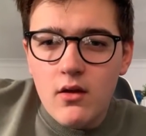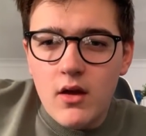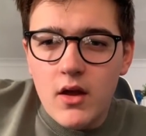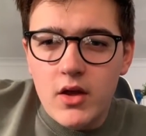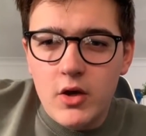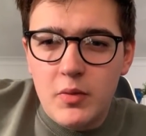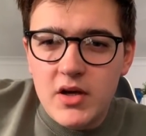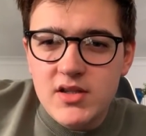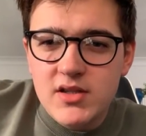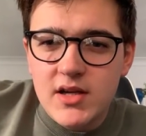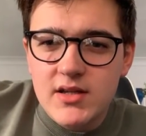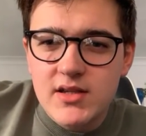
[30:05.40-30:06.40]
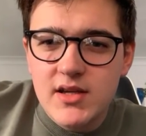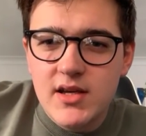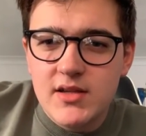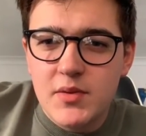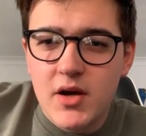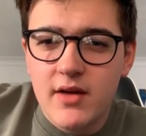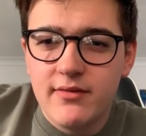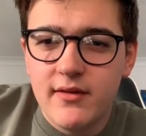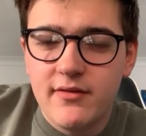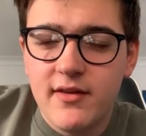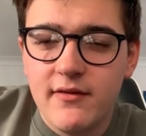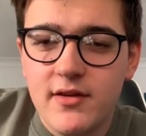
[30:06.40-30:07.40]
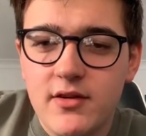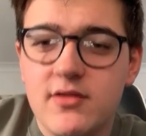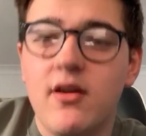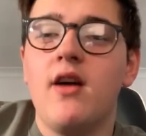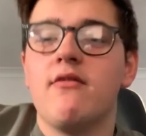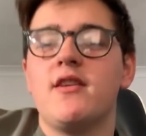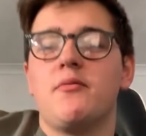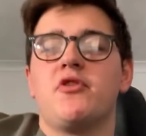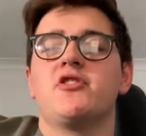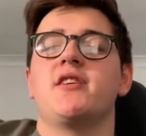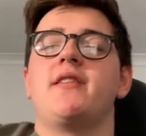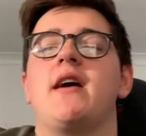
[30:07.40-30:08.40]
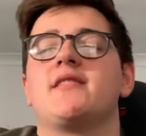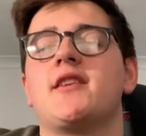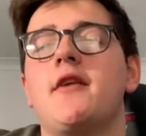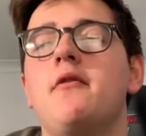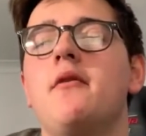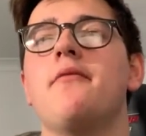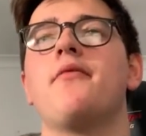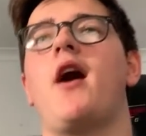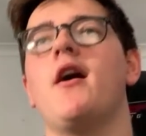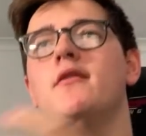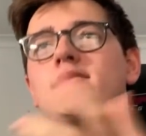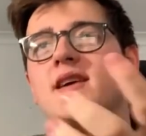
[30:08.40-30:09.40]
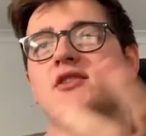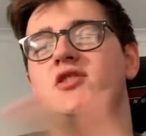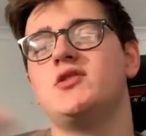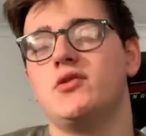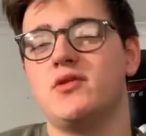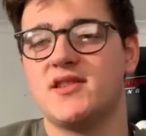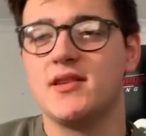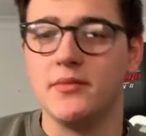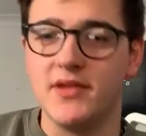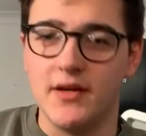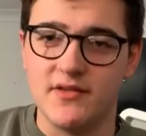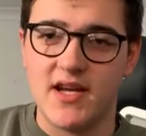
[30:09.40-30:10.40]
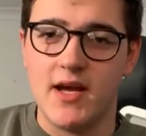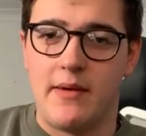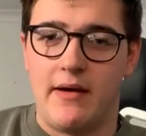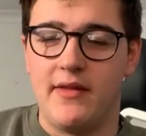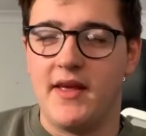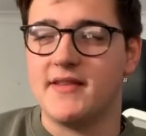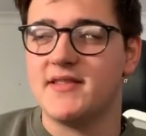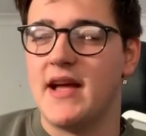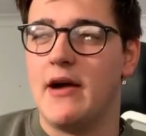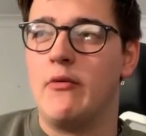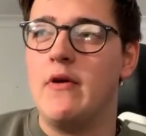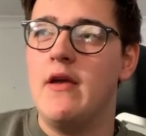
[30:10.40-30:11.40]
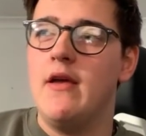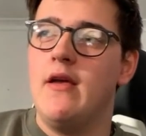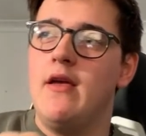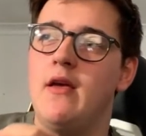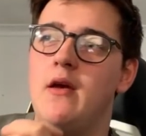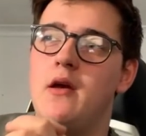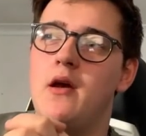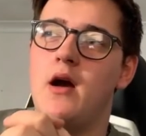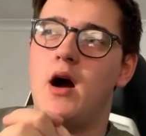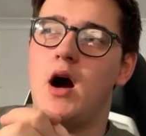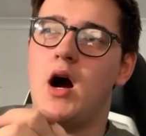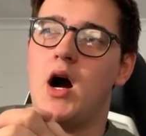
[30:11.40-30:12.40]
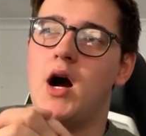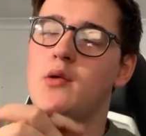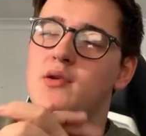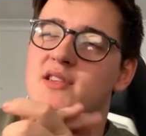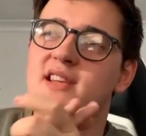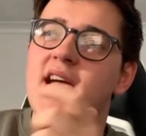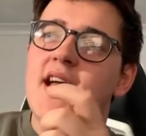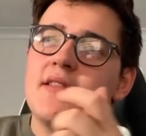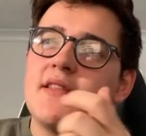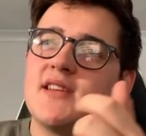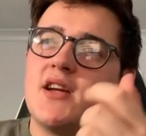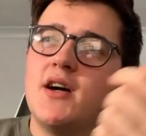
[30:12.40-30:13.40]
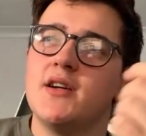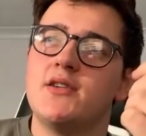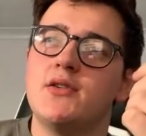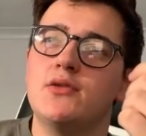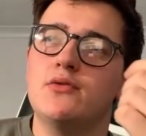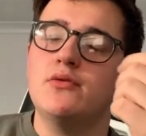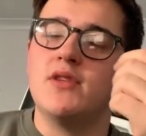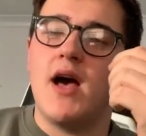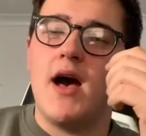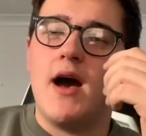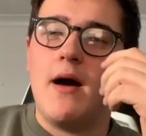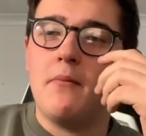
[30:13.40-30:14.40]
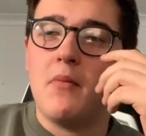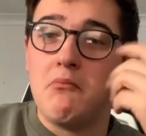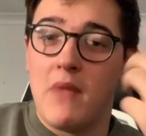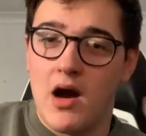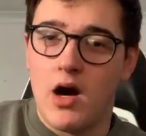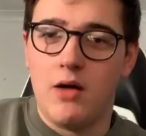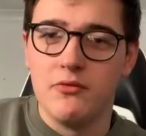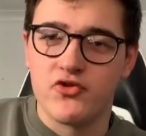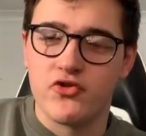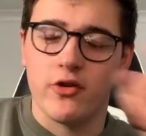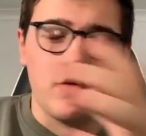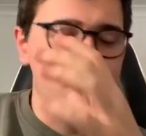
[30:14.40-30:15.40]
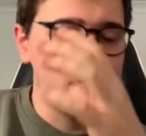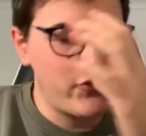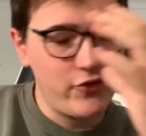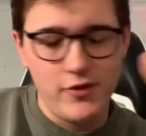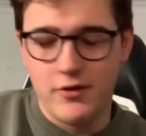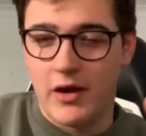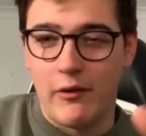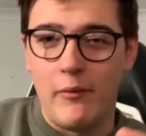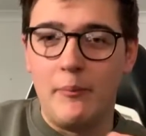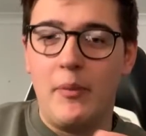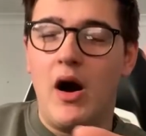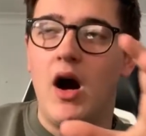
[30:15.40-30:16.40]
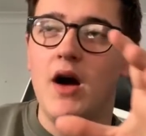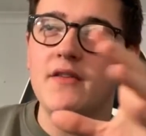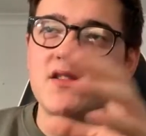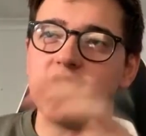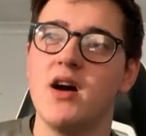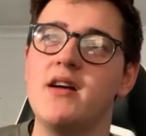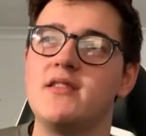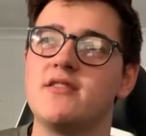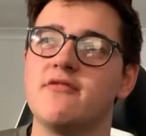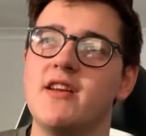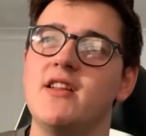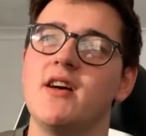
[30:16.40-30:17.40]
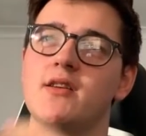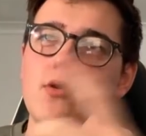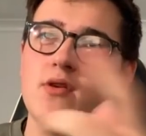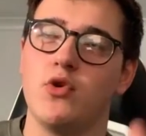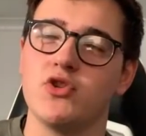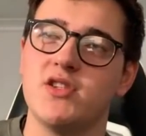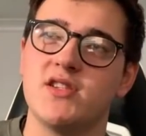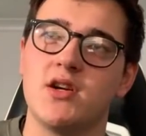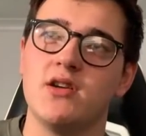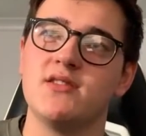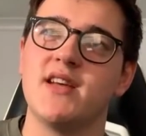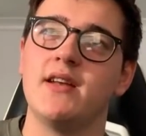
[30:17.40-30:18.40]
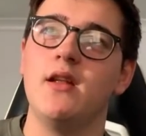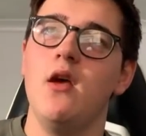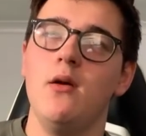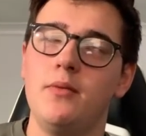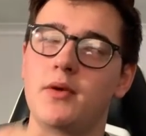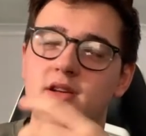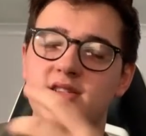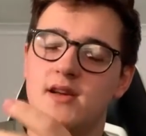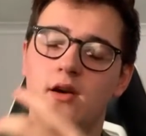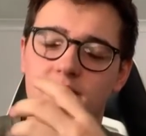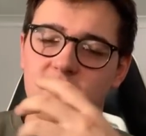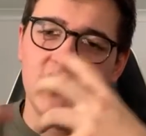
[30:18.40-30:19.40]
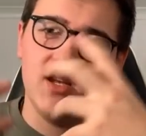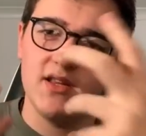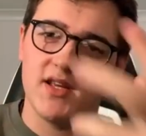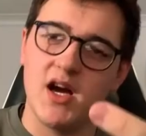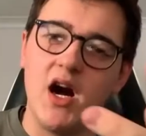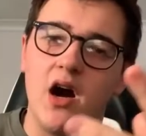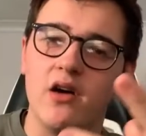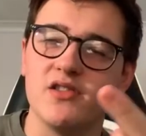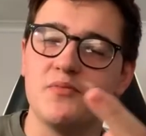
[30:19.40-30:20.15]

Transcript: Your personality is perfect fit for YouTube. Oh, I really appreciate that. So I was actually talking to someone the other day about this. Now, I was saying there's a guy called Matt Armstrong. I'm sure you know him. But I started to really like watching his content because obviously I like the cars.